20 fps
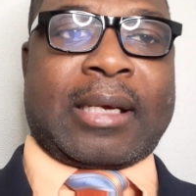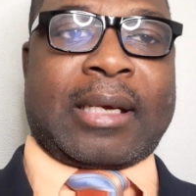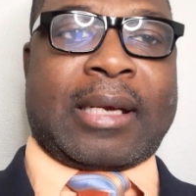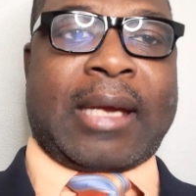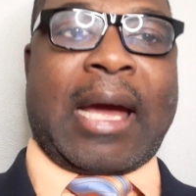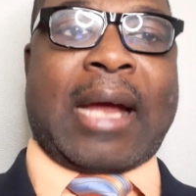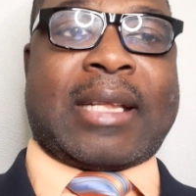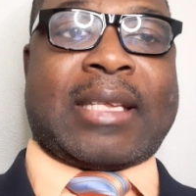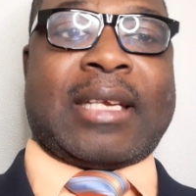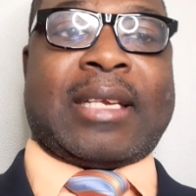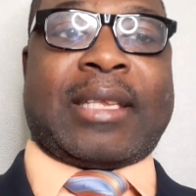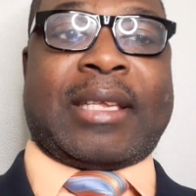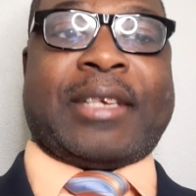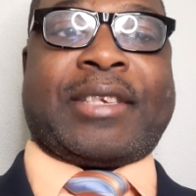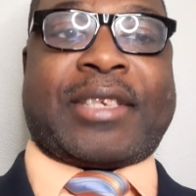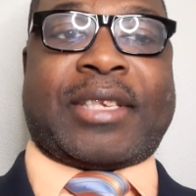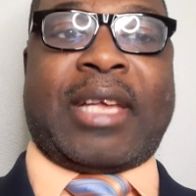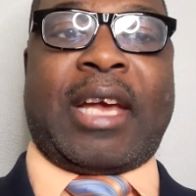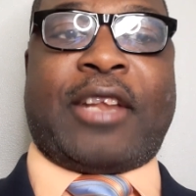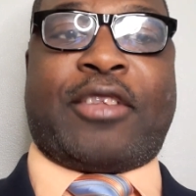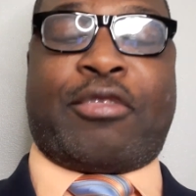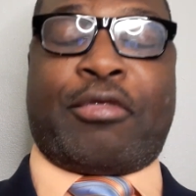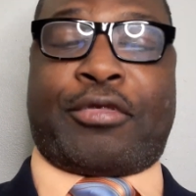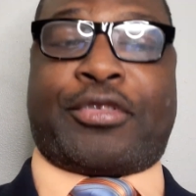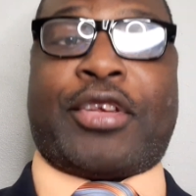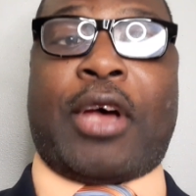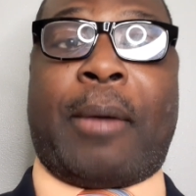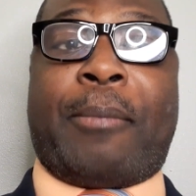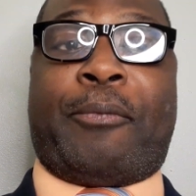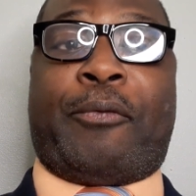get the state to
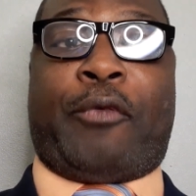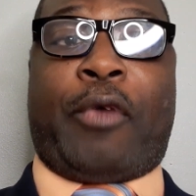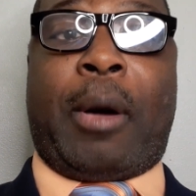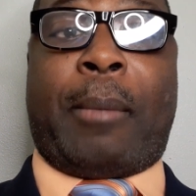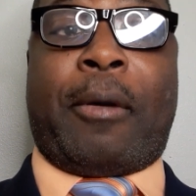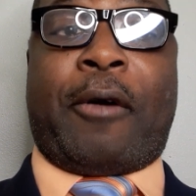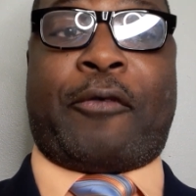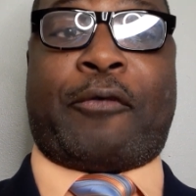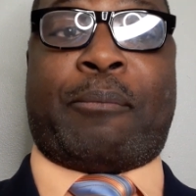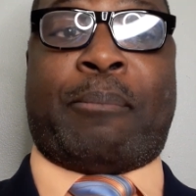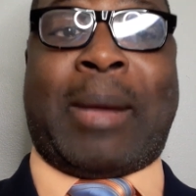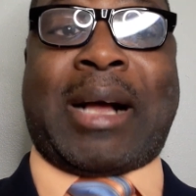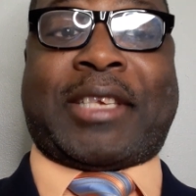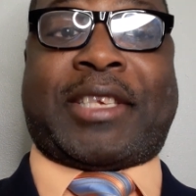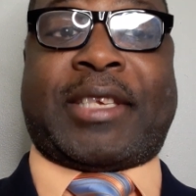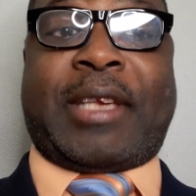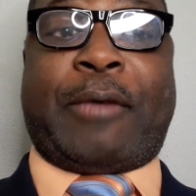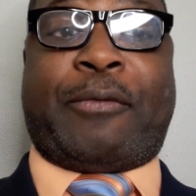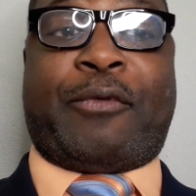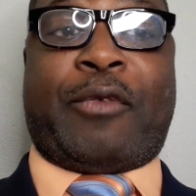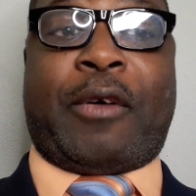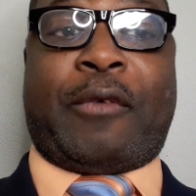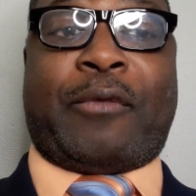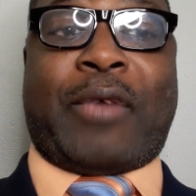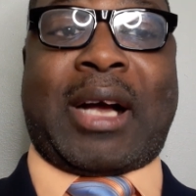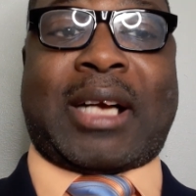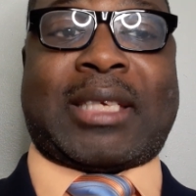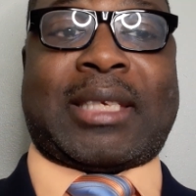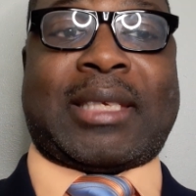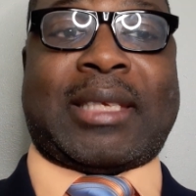some form of massive
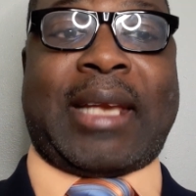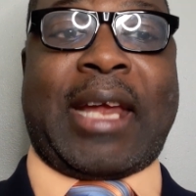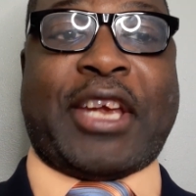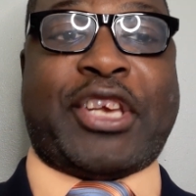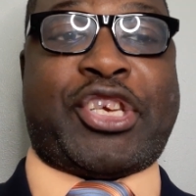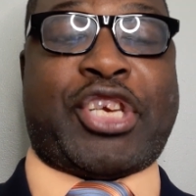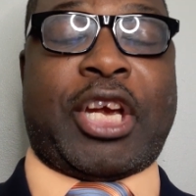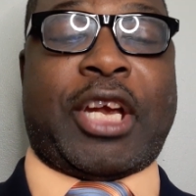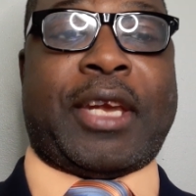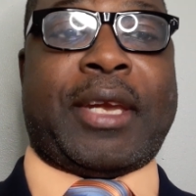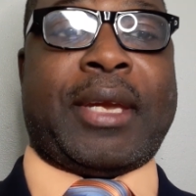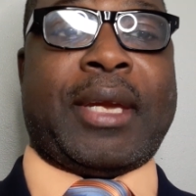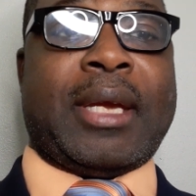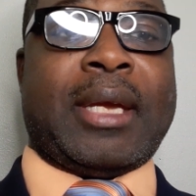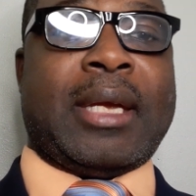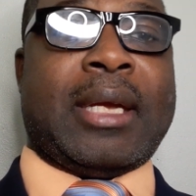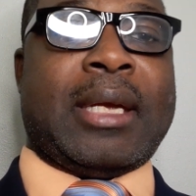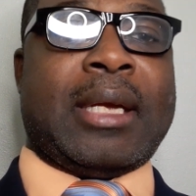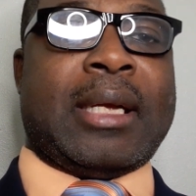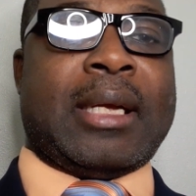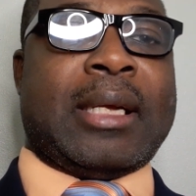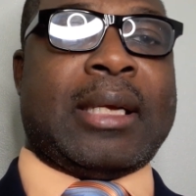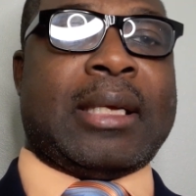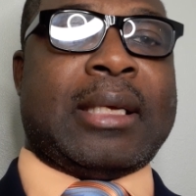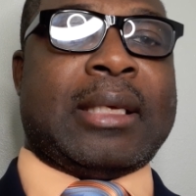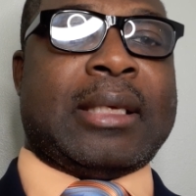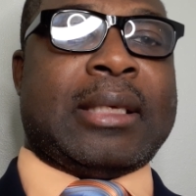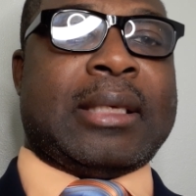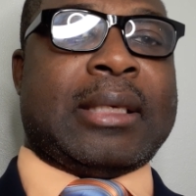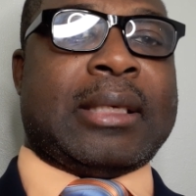vaccination
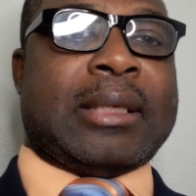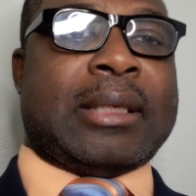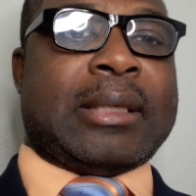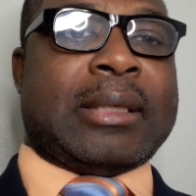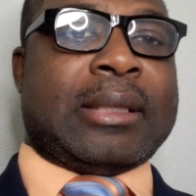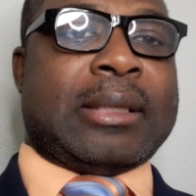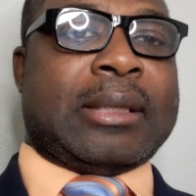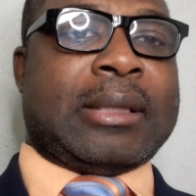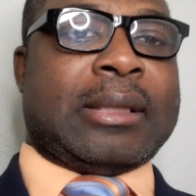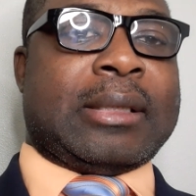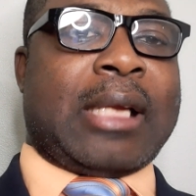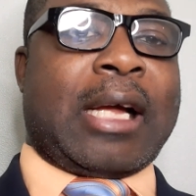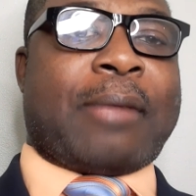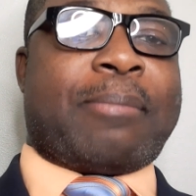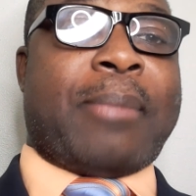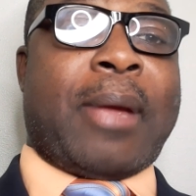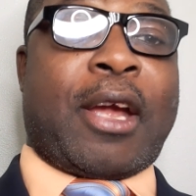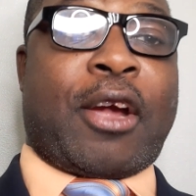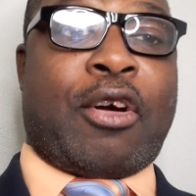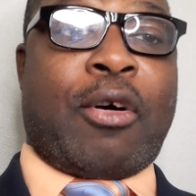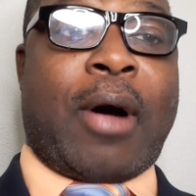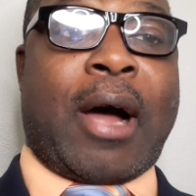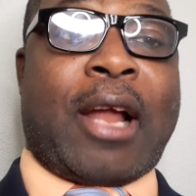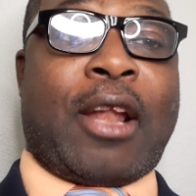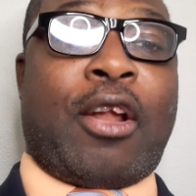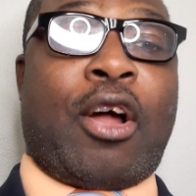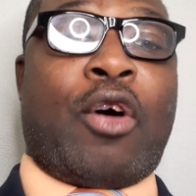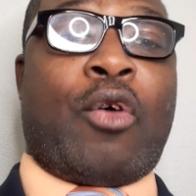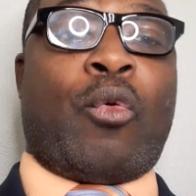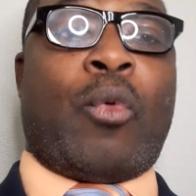that may go a
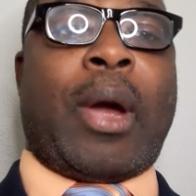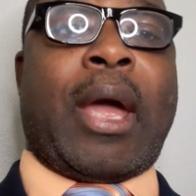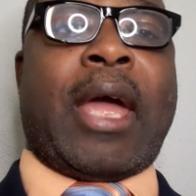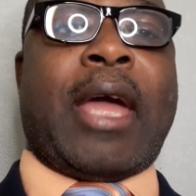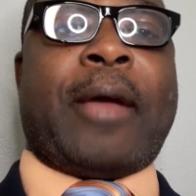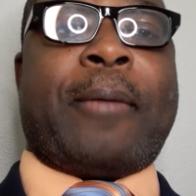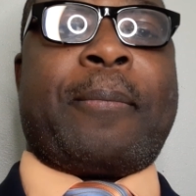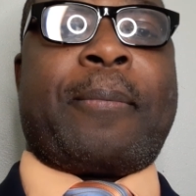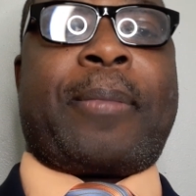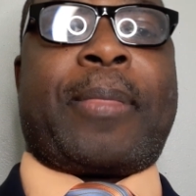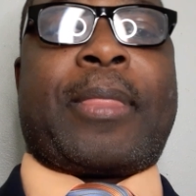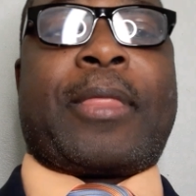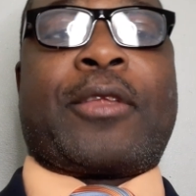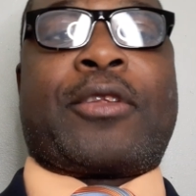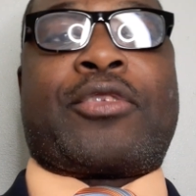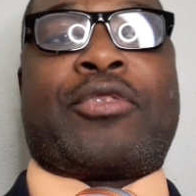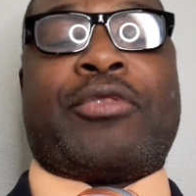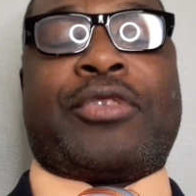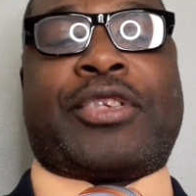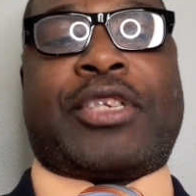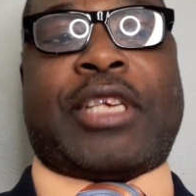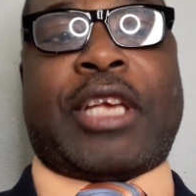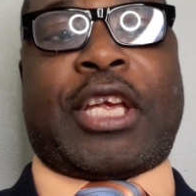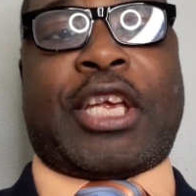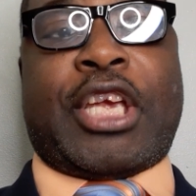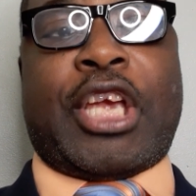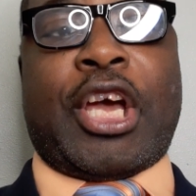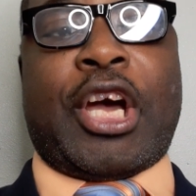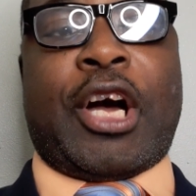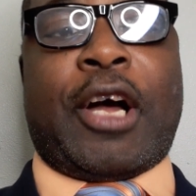long way to
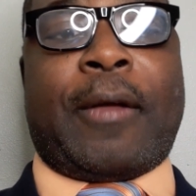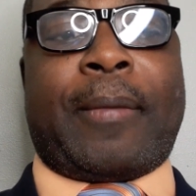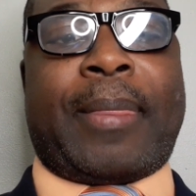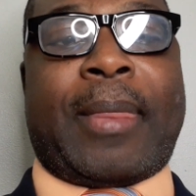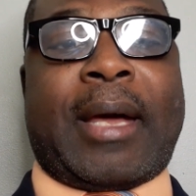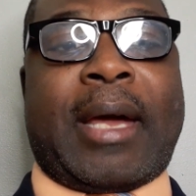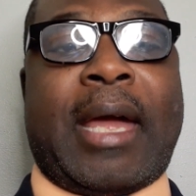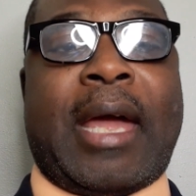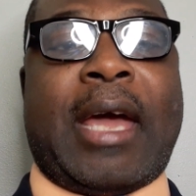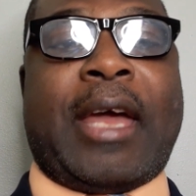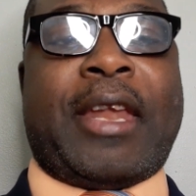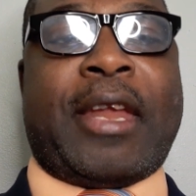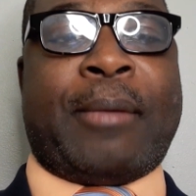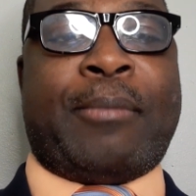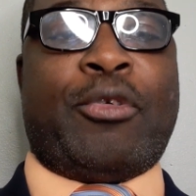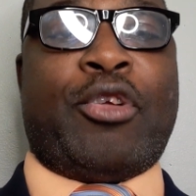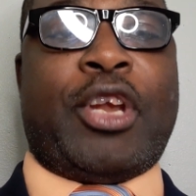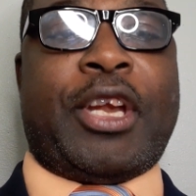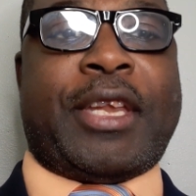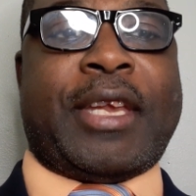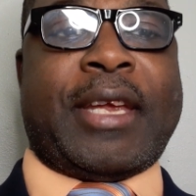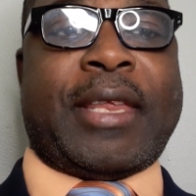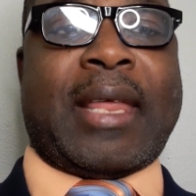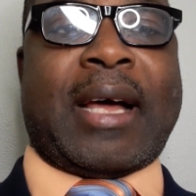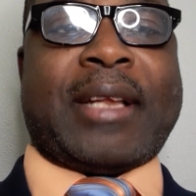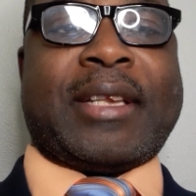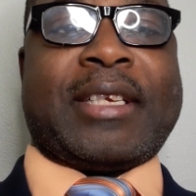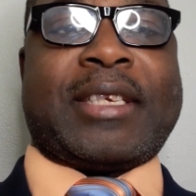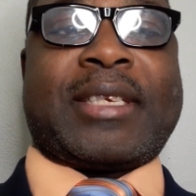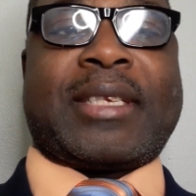secure the herd immunity
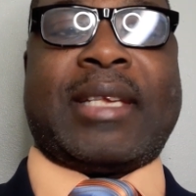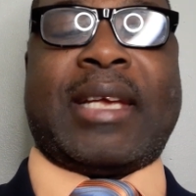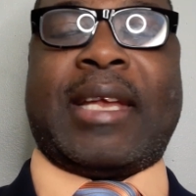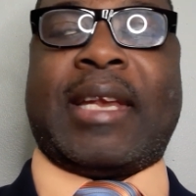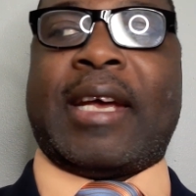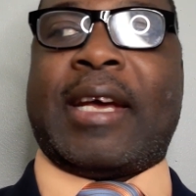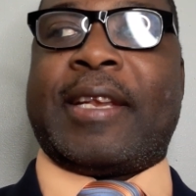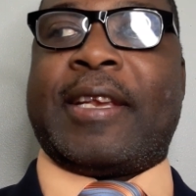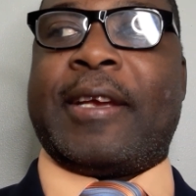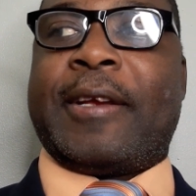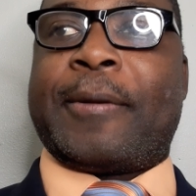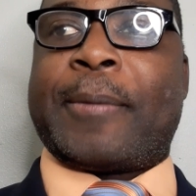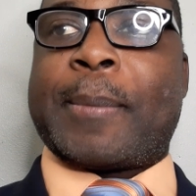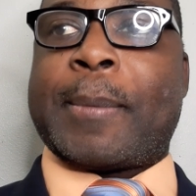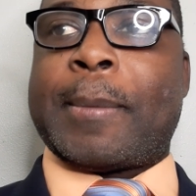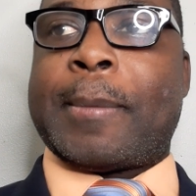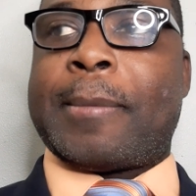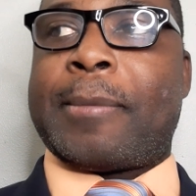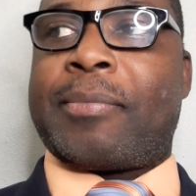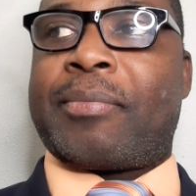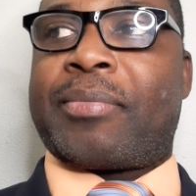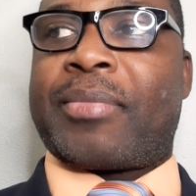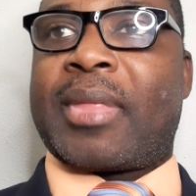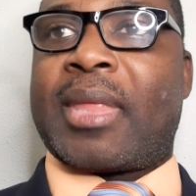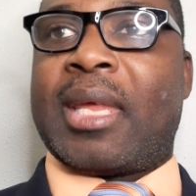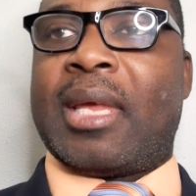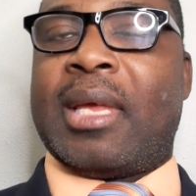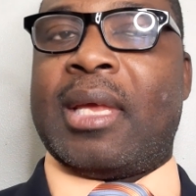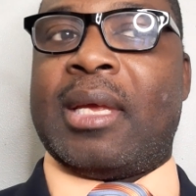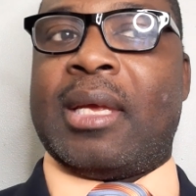that is needed.
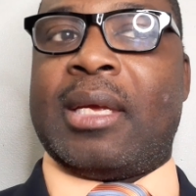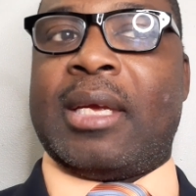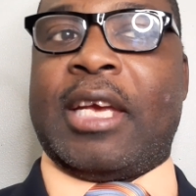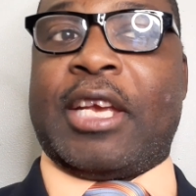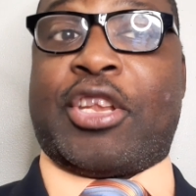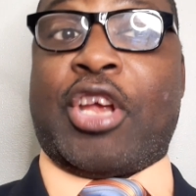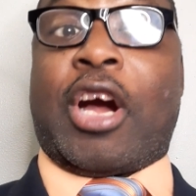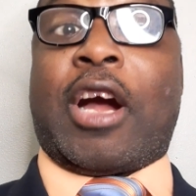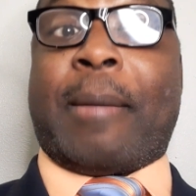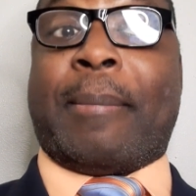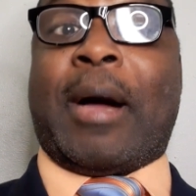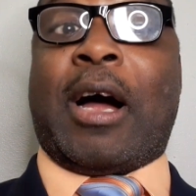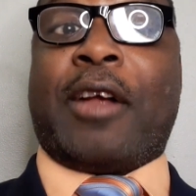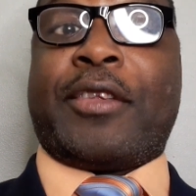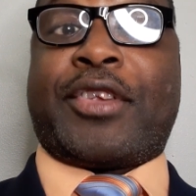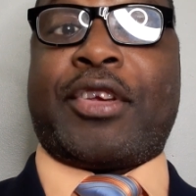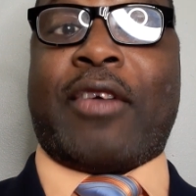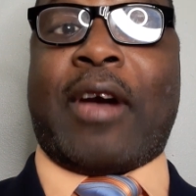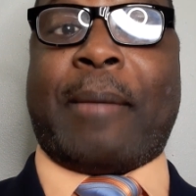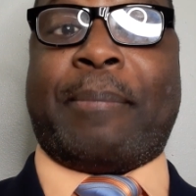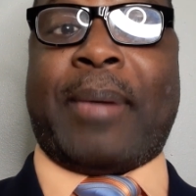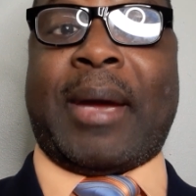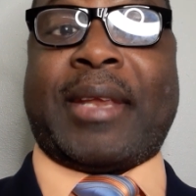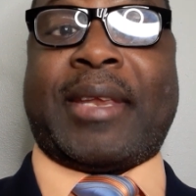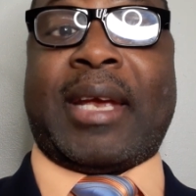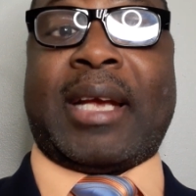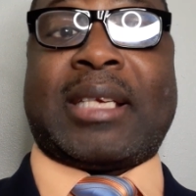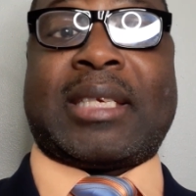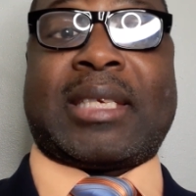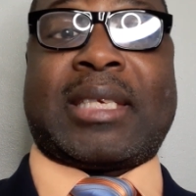He talked about
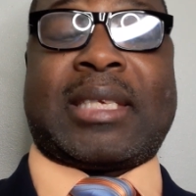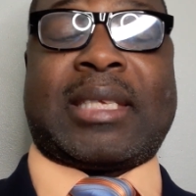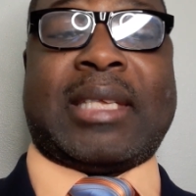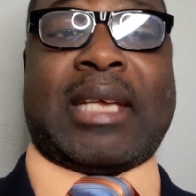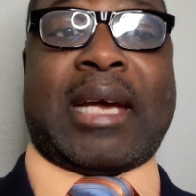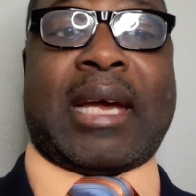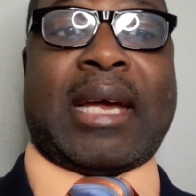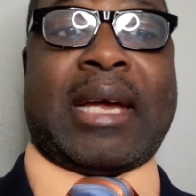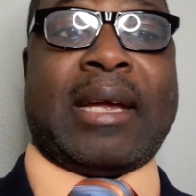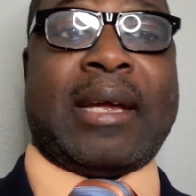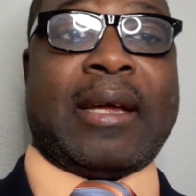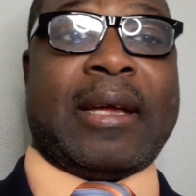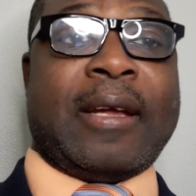therapeutics, the